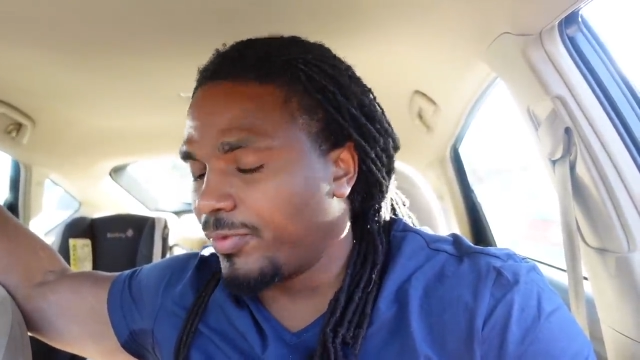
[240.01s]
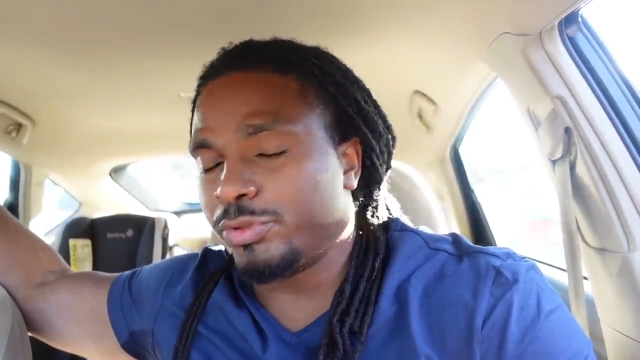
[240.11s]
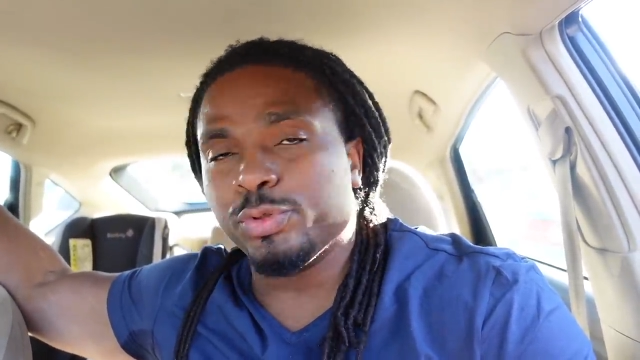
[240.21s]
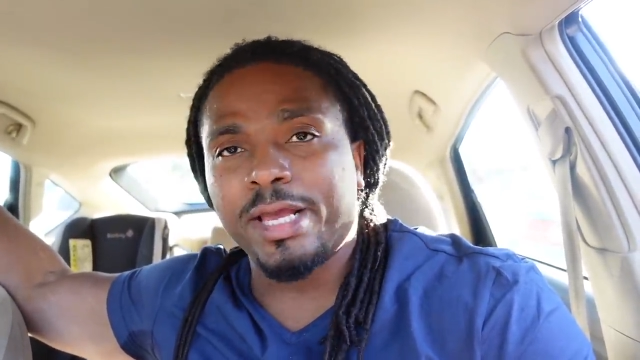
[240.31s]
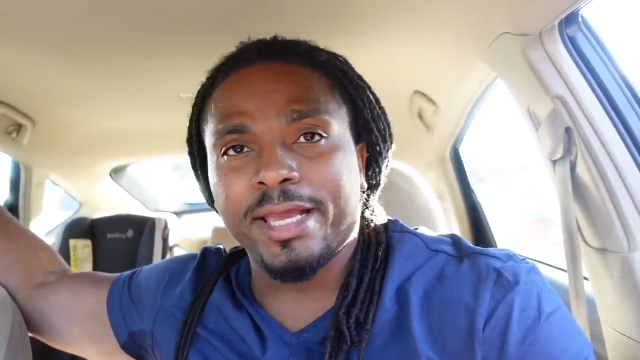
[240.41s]

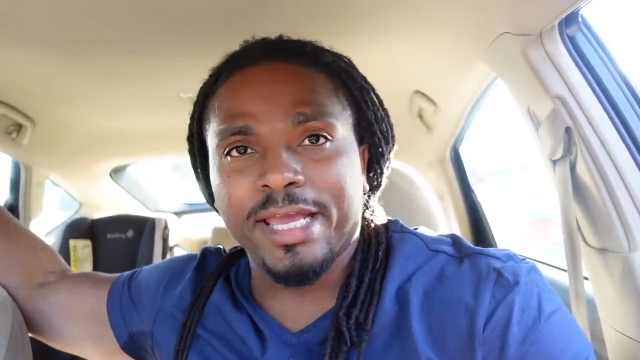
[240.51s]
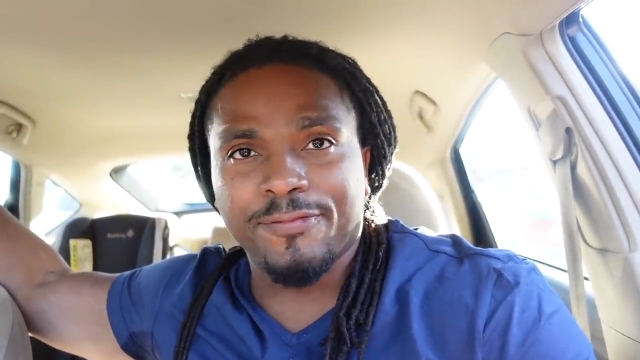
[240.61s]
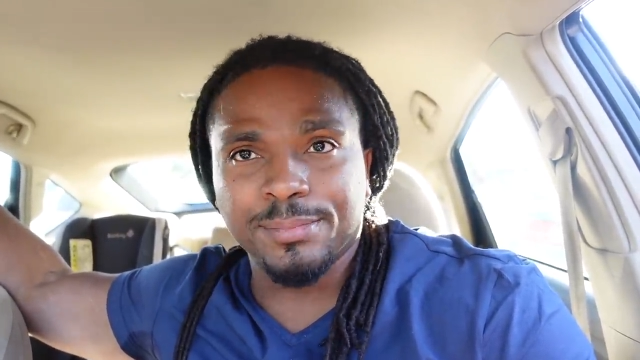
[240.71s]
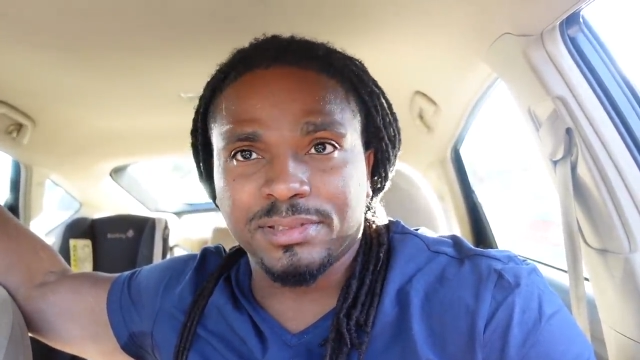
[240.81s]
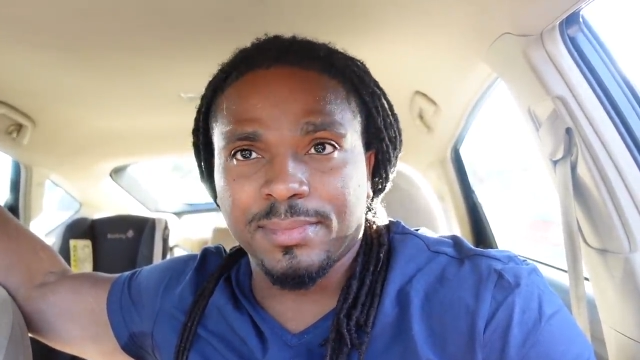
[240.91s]
that you can't get
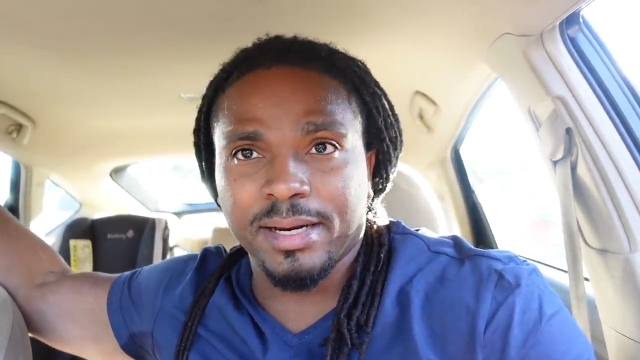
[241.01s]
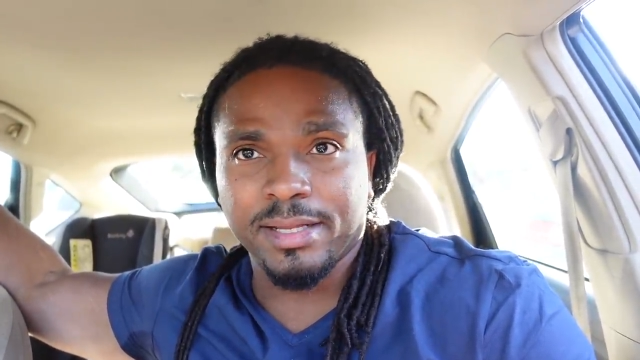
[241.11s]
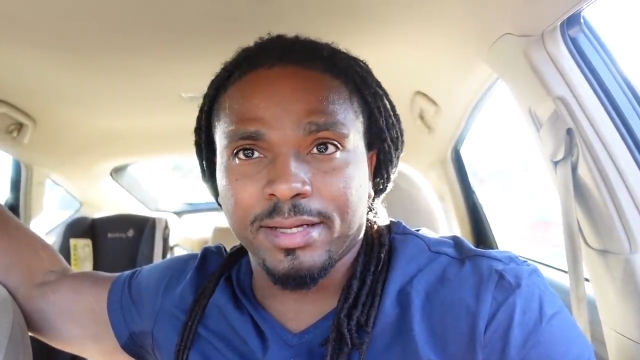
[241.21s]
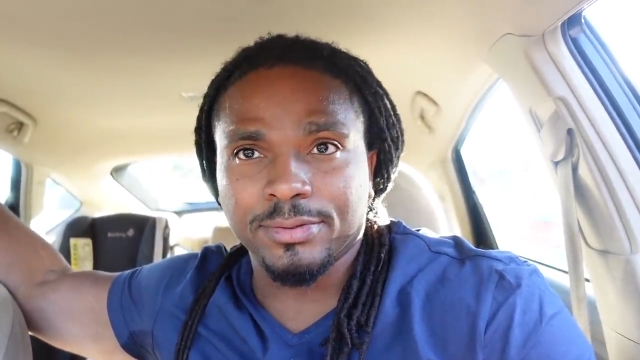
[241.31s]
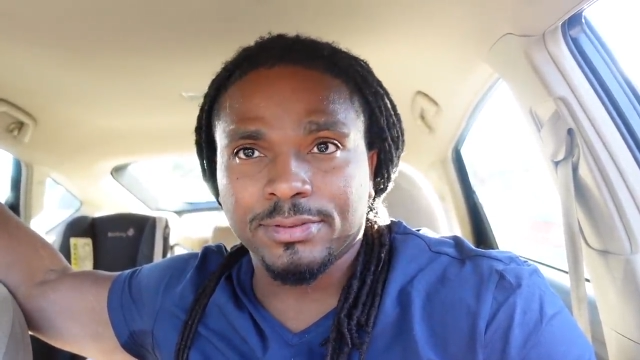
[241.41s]
from
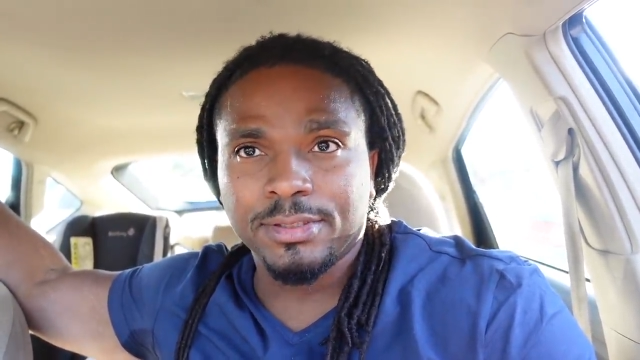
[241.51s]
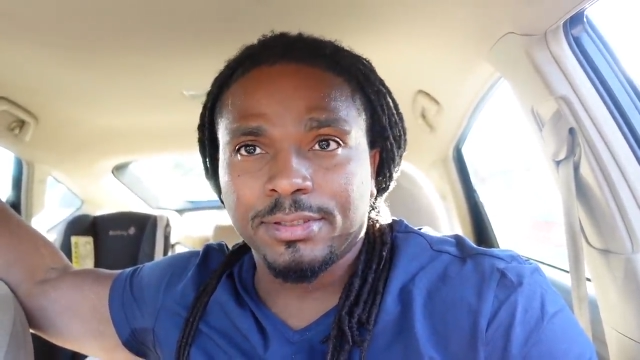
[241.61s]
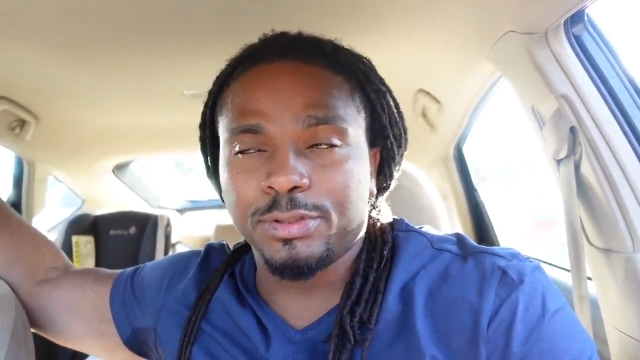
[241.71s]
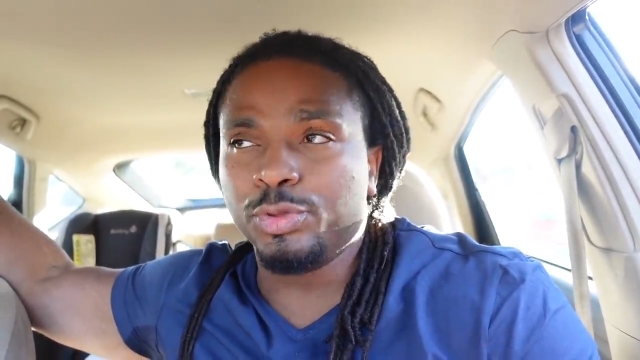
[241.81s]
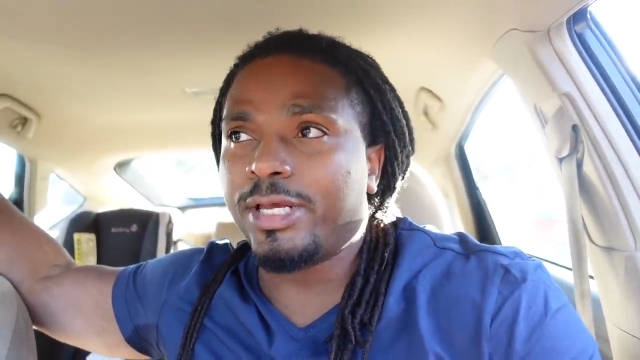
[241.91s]
somebody else,
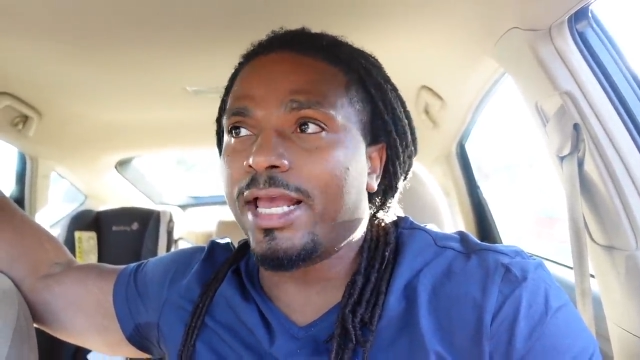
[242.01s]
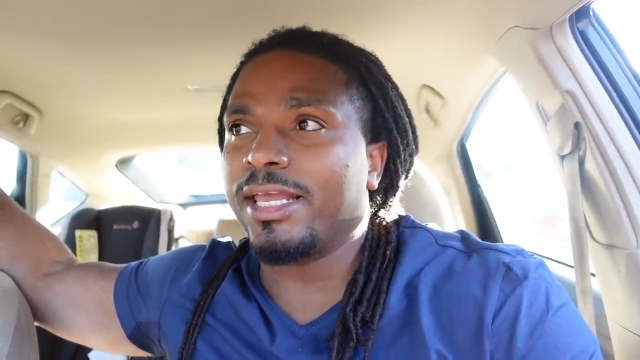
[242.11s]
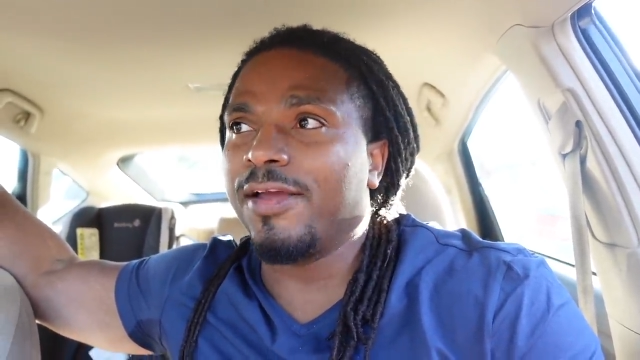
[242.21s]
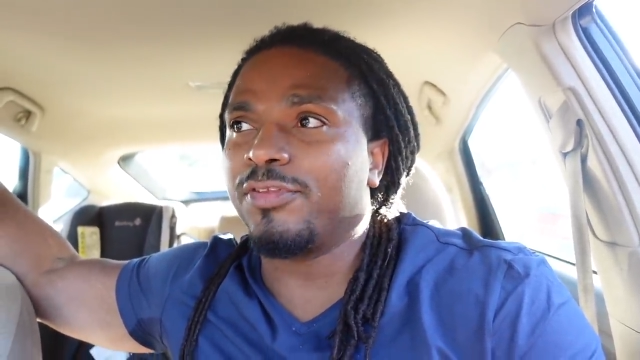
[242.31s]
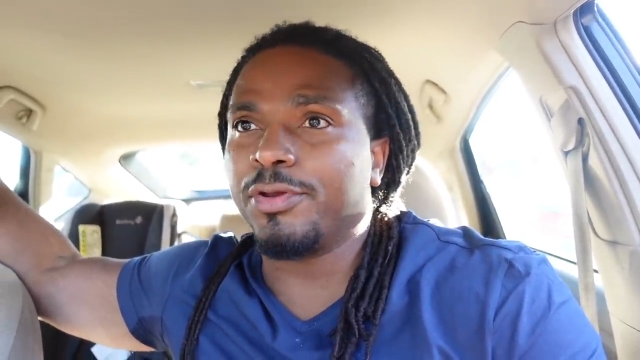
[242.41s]
that you can't
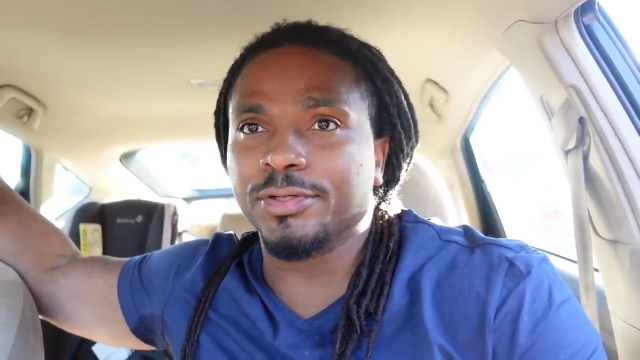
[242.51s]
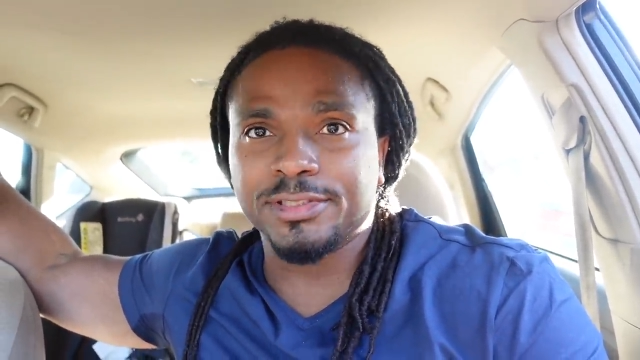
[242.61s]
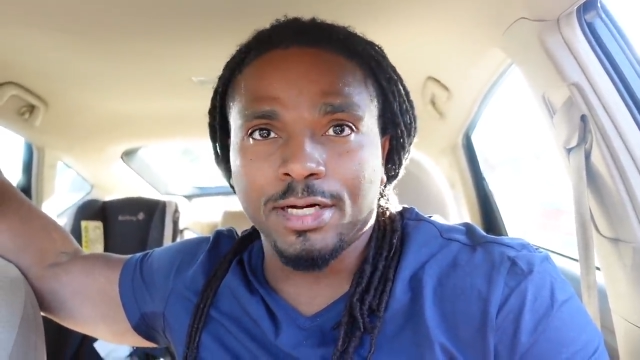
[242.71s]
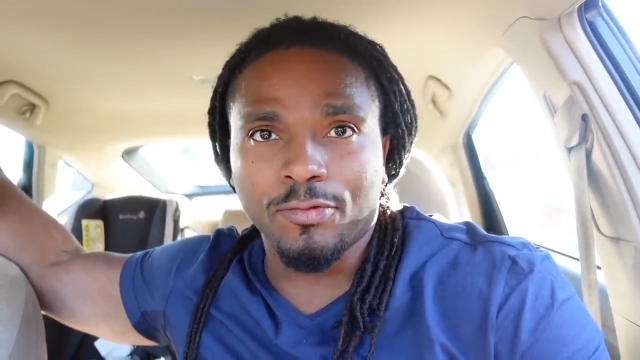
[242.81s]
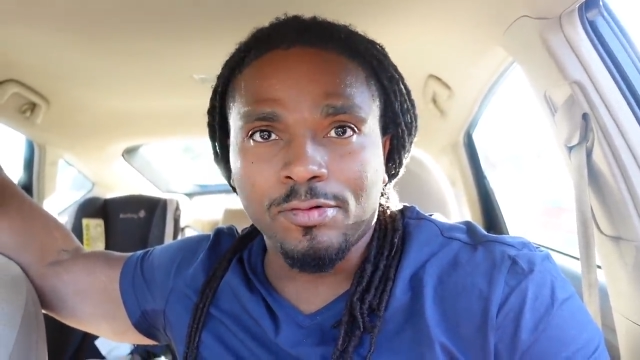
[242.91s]
give to
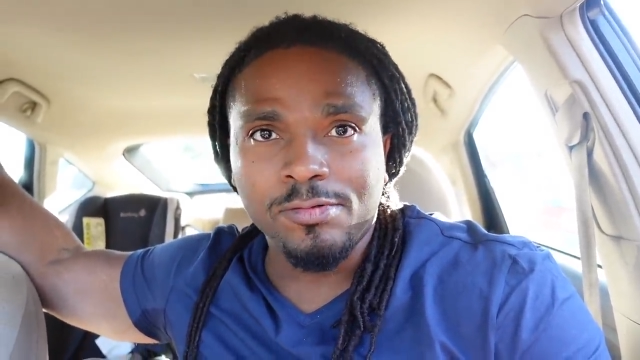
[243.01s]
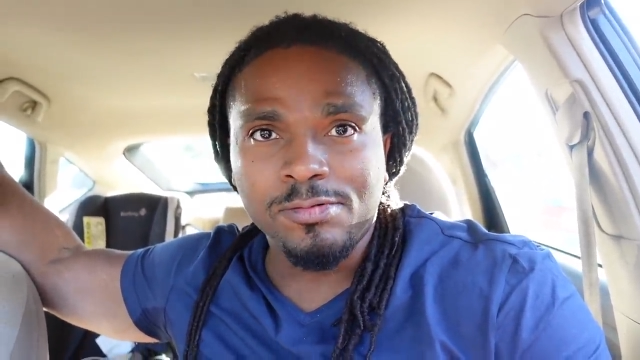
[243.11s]
yourself?